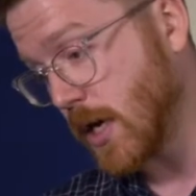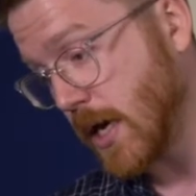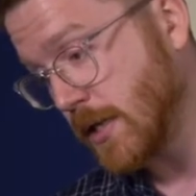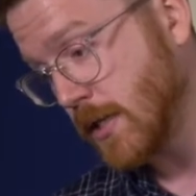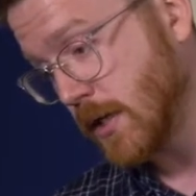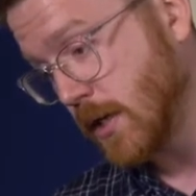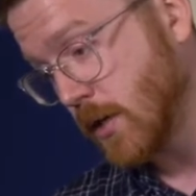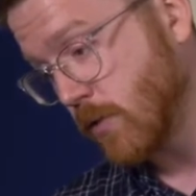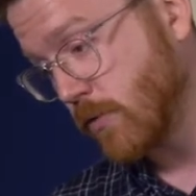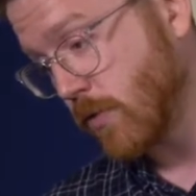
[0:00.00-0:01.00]
on.
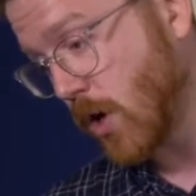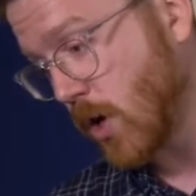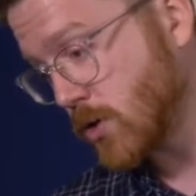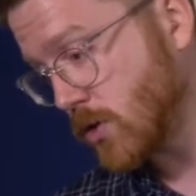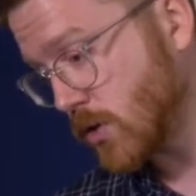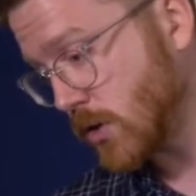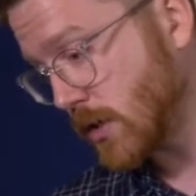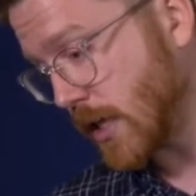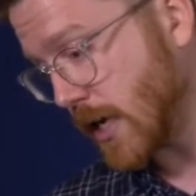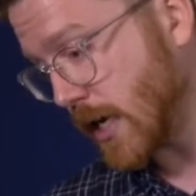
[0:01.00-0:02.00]
We've also
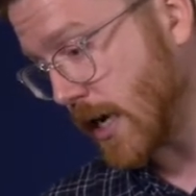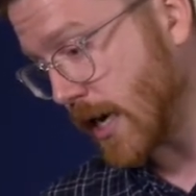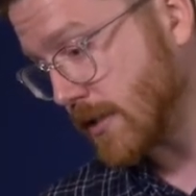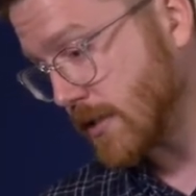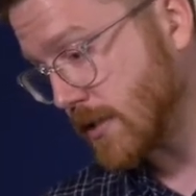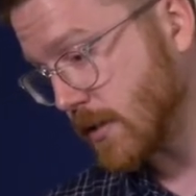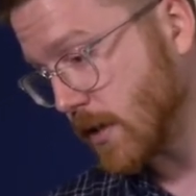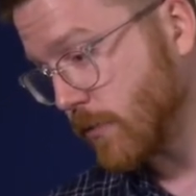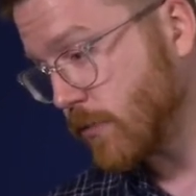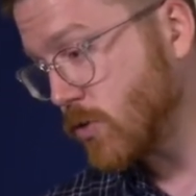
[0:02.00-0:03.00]
got a
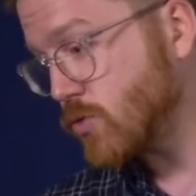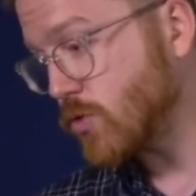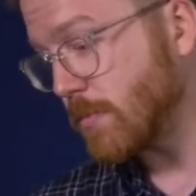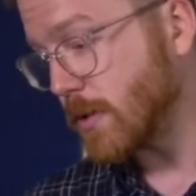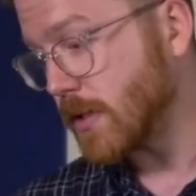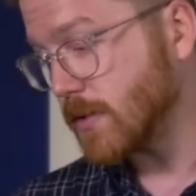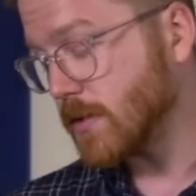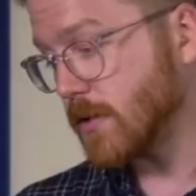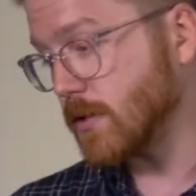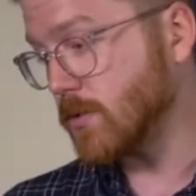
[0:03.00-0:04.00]
few triplets
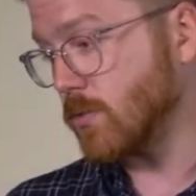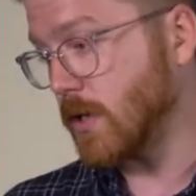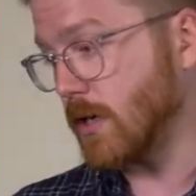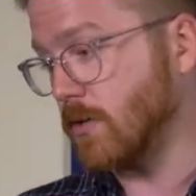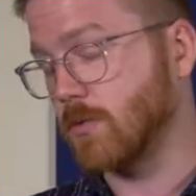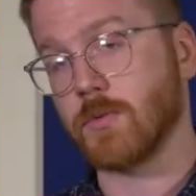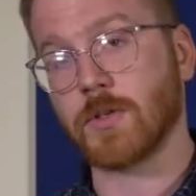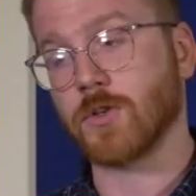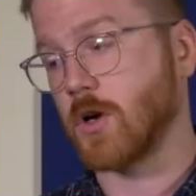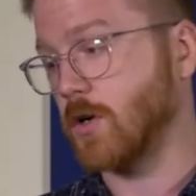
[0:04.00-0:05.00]
as well,
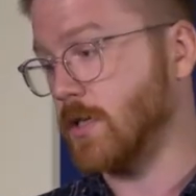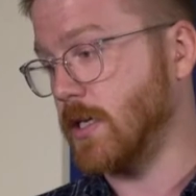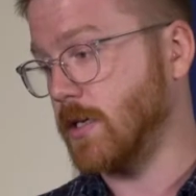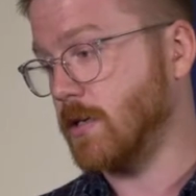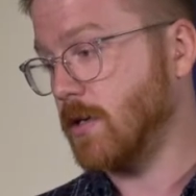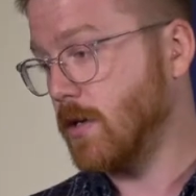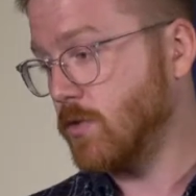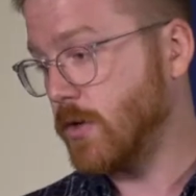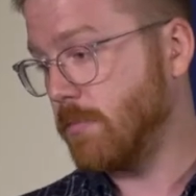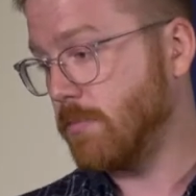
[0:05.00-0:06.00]
which are the
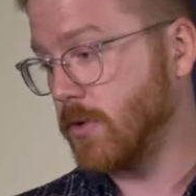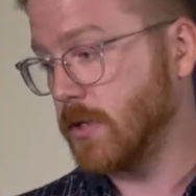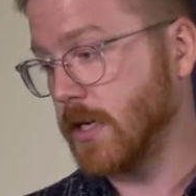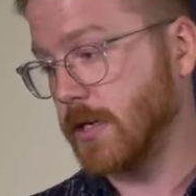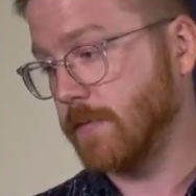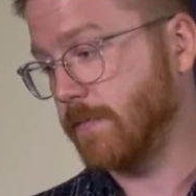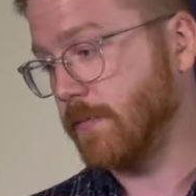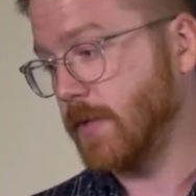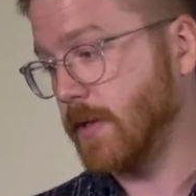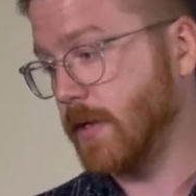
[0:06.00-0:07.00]
triplet
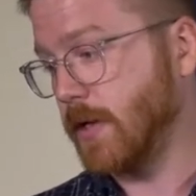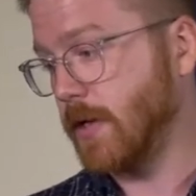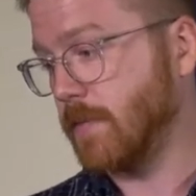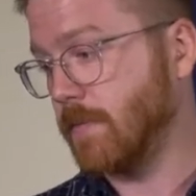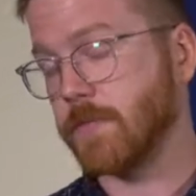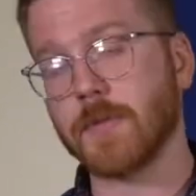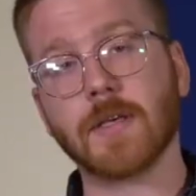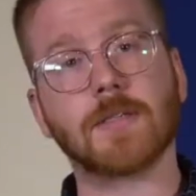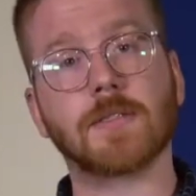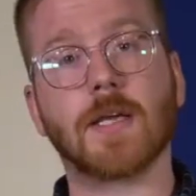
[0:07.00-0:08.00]

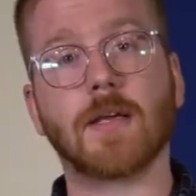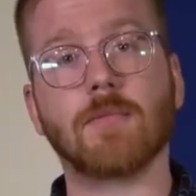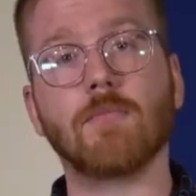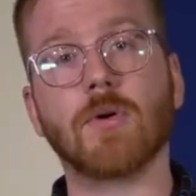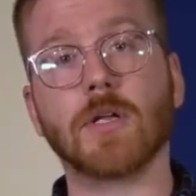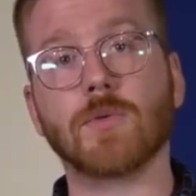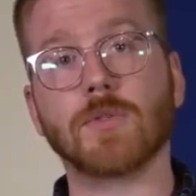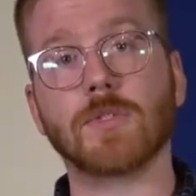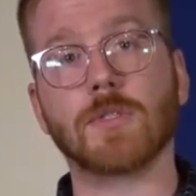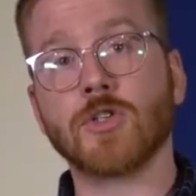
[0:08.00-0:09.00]
things that Bernie
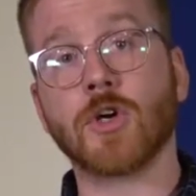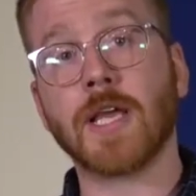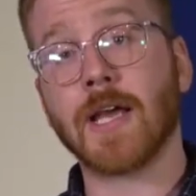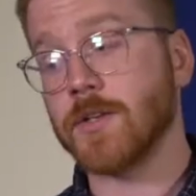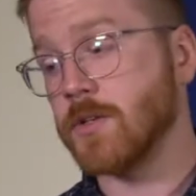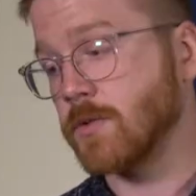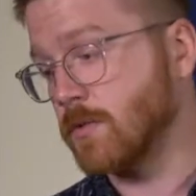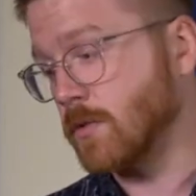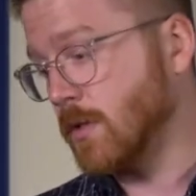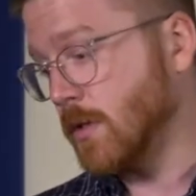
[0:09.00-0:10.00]
was showing you how to do.
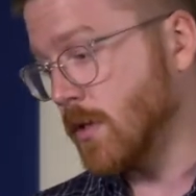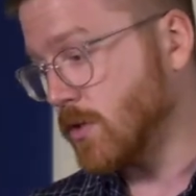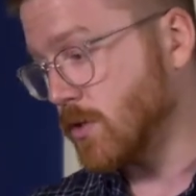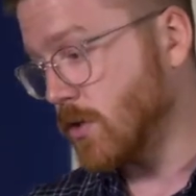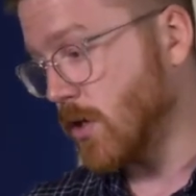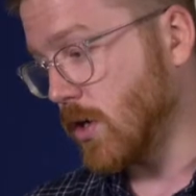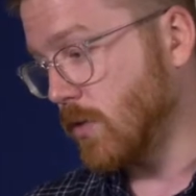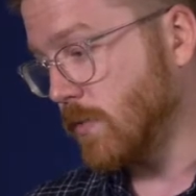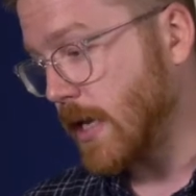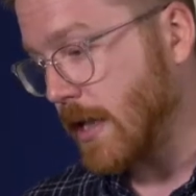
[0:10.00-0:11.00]

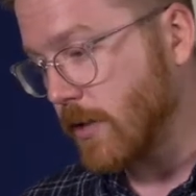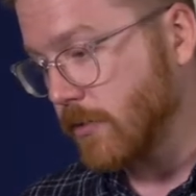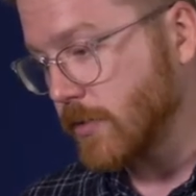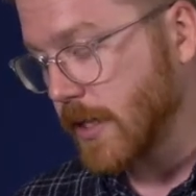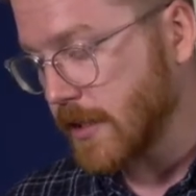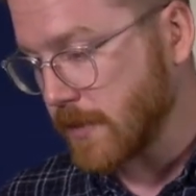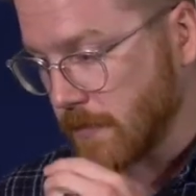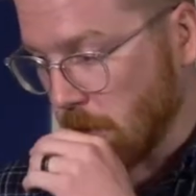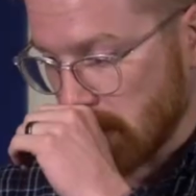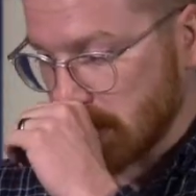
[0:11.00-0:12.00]
So now that we've taken a
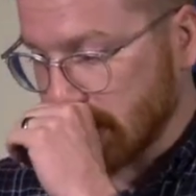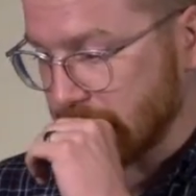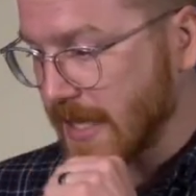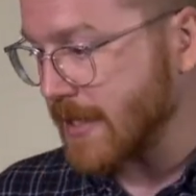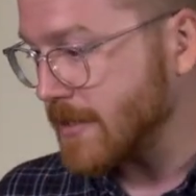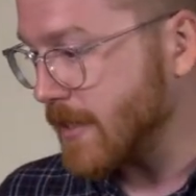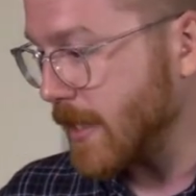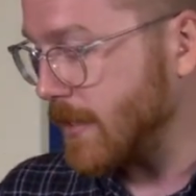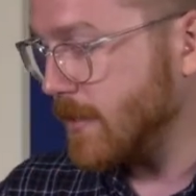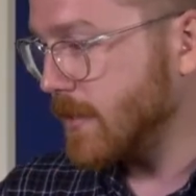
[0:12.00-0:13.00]
moment to glance
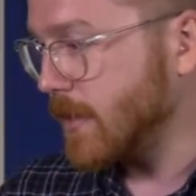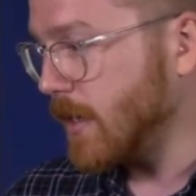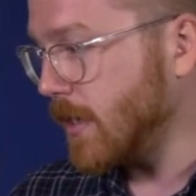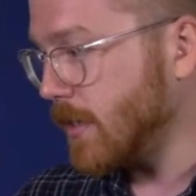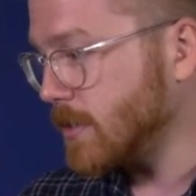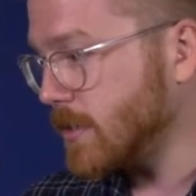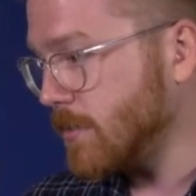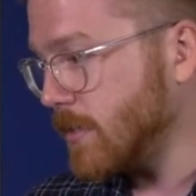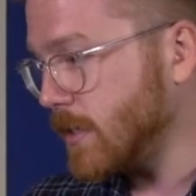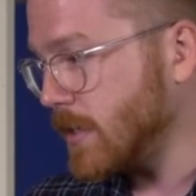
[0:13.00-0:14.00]
at some
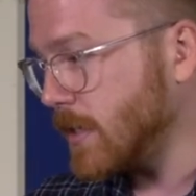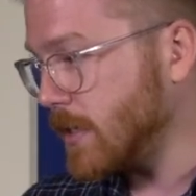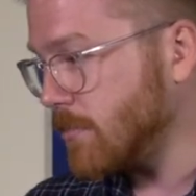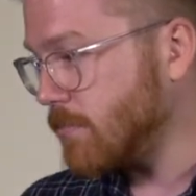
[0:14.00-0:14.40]
of the